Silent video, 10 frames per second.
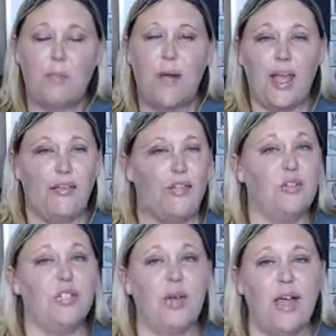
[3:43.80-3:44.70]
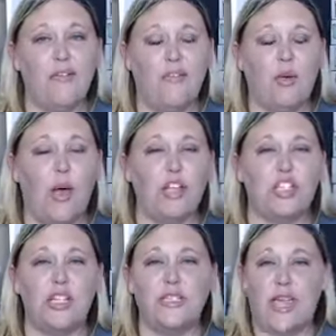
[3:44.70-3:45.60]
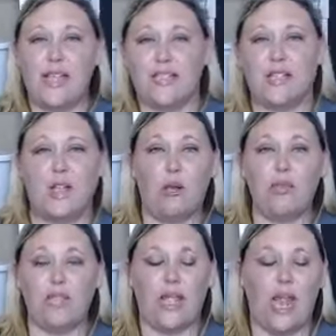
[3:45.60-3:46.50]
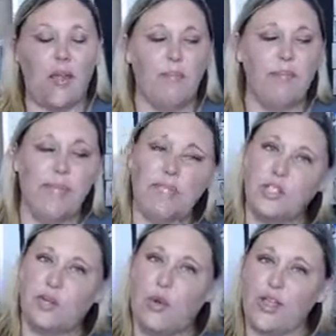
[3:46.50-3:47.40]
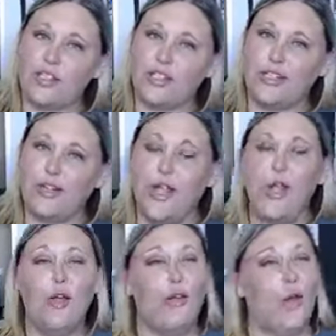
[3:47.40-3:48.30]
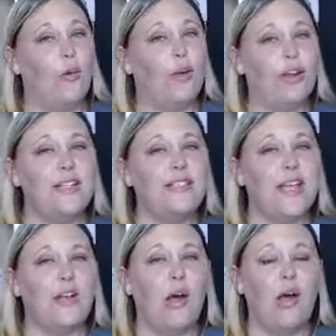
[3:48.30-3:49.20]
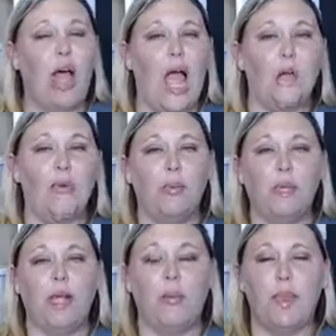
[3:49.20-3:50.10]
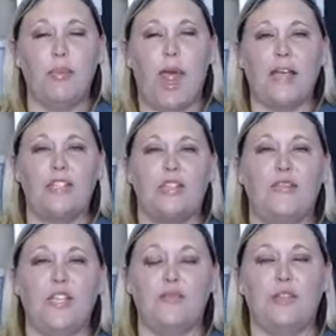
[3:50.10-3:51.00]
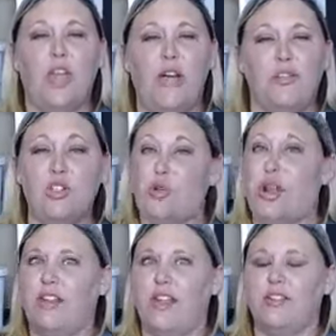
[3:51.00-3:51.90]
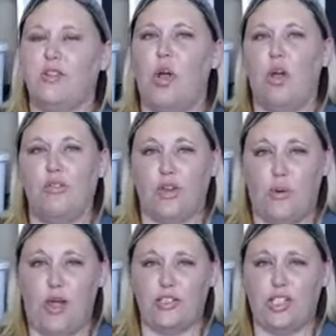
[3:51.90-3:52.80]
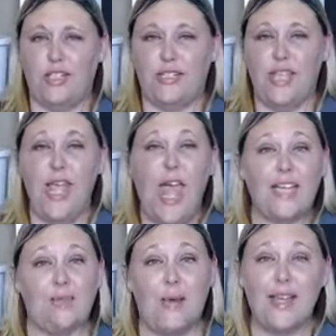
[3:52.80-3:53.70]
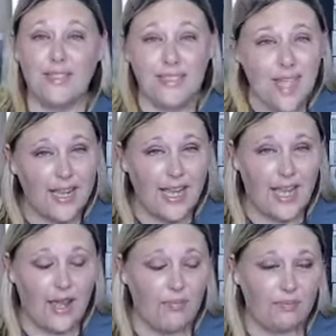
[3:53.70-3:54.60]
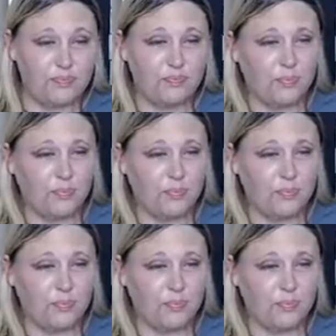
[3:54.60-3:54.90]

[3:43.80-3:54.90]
But if you do have questions as it goes and I missed your question, no worries at all. I will be coming back to the Facebook Live and trying to answer all of your questions as best as I can.